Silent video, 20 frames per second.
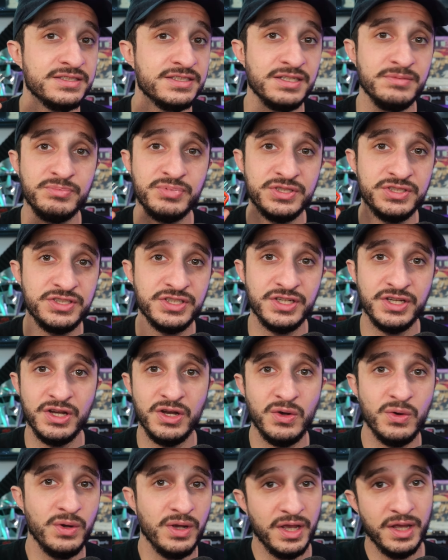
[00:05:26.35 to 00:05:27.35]
simply to
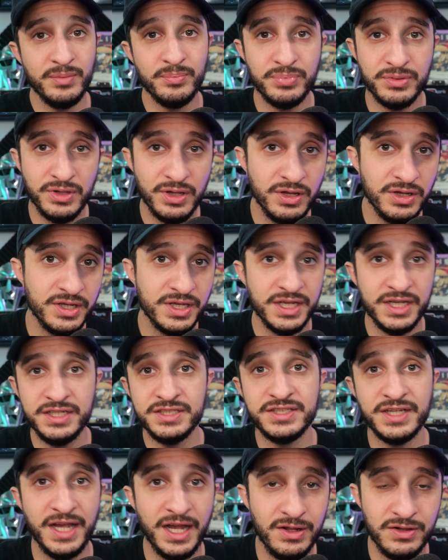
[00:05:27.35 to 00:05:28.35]
go and plug
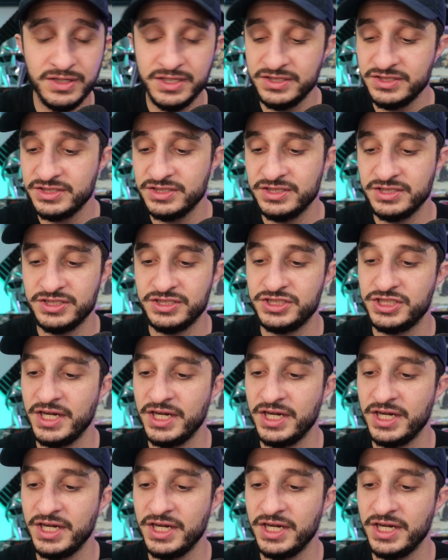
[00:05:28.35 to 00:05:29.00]
into outlets to